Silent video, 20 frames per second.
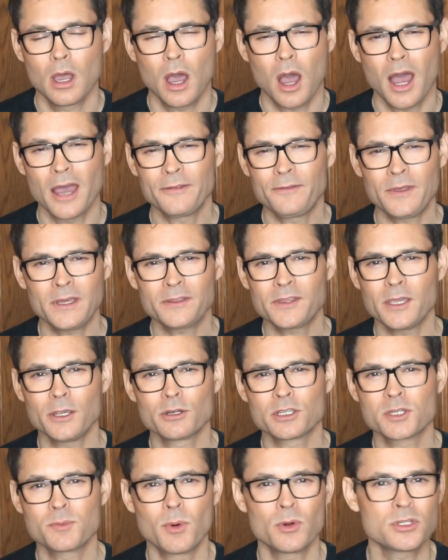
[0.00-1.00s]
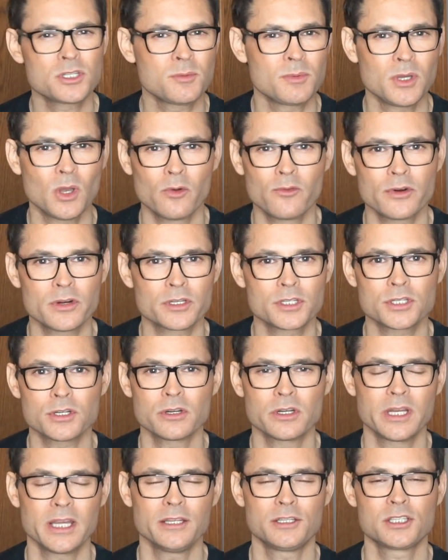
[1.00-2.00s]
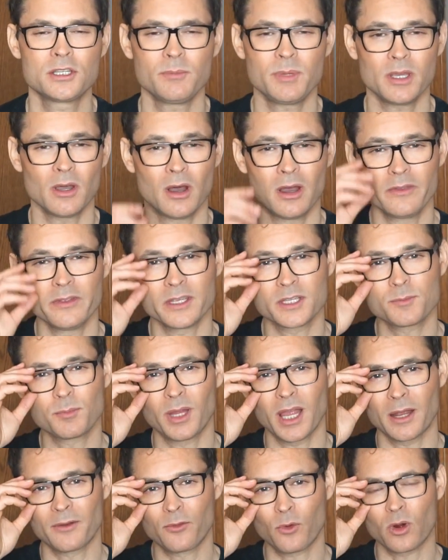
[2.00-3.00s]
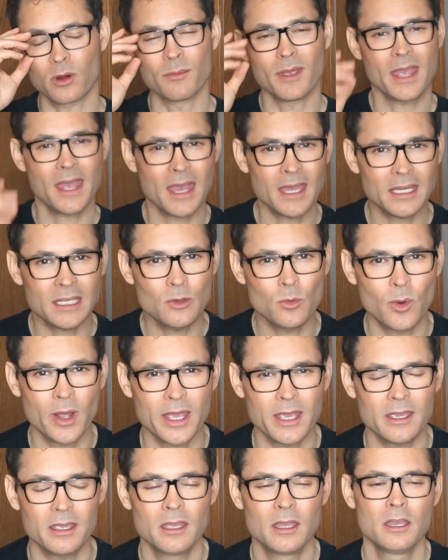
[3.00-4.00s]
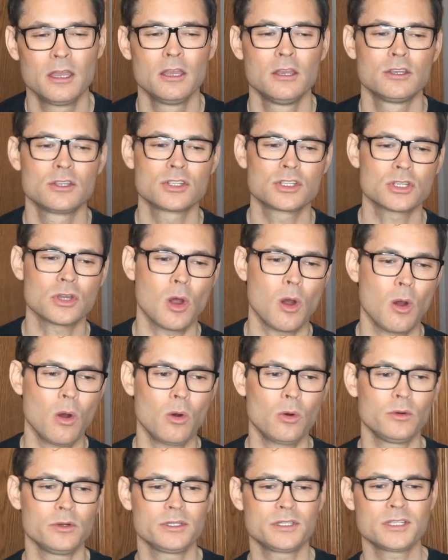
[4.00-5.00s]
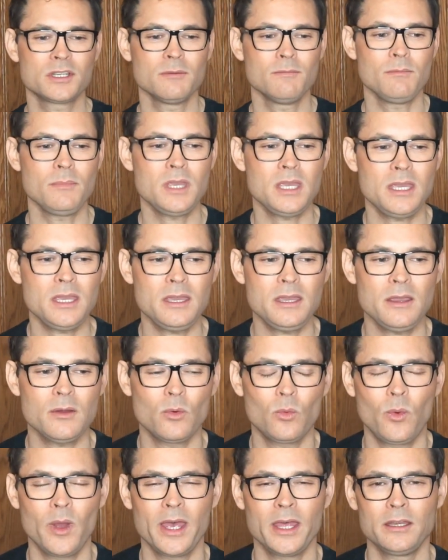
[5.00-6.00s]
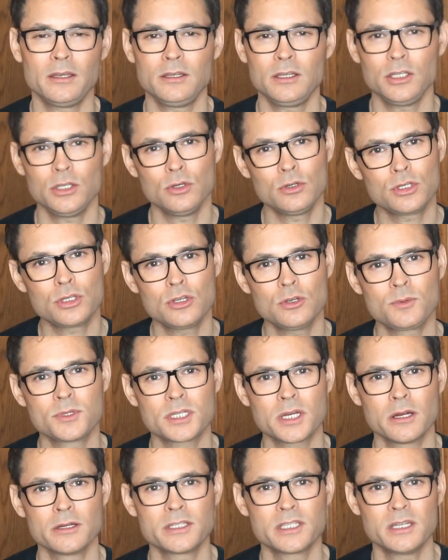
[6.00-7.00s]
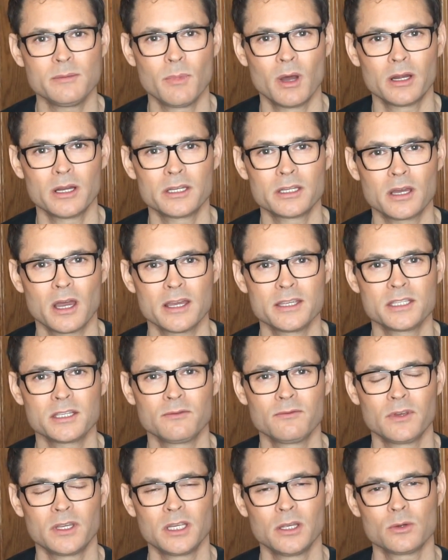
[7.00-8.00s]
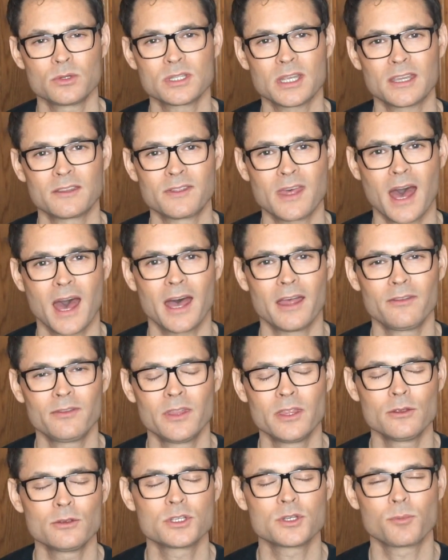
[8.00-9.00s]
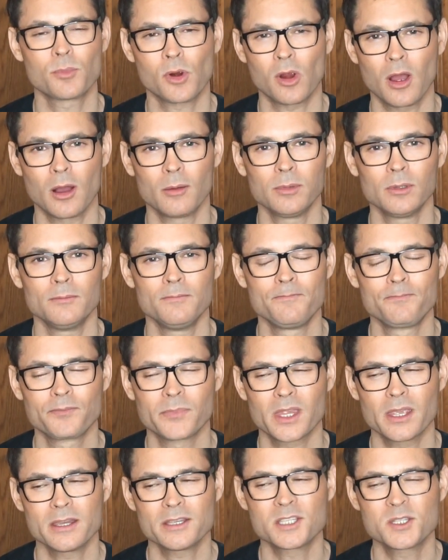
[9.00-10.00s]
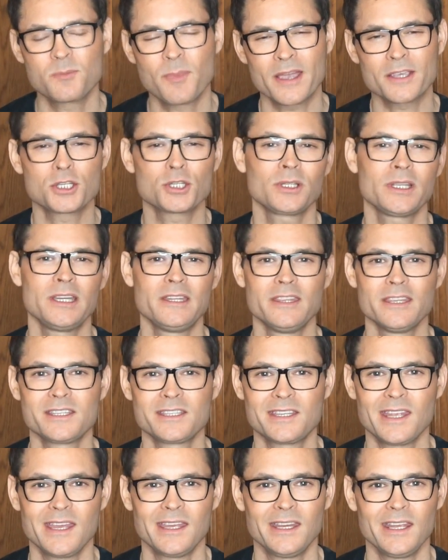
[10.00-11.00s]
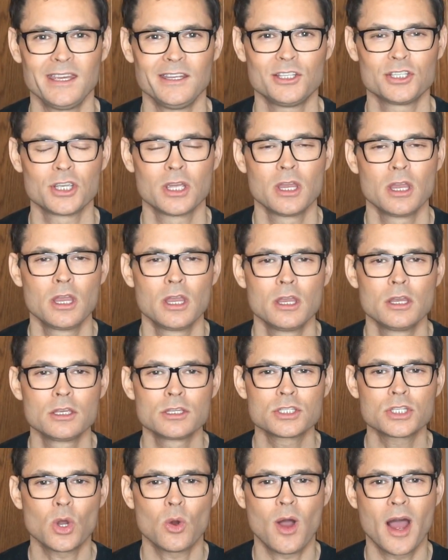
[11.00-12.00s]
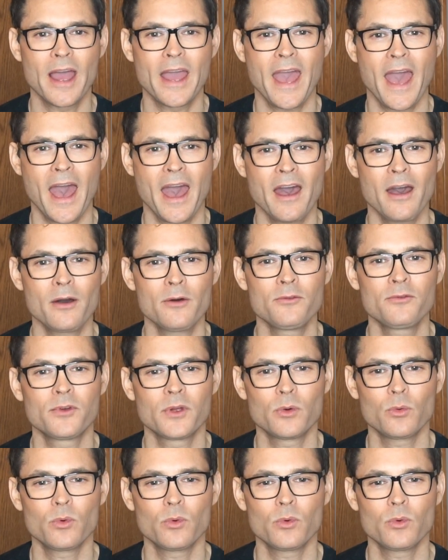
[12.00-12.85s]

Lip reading: I think that you're supposed to be over a certain age to be on this platform anyway. So to me, when YouTube starts demonetizing videos like that, then there's a problem, especially in this day and age. So I have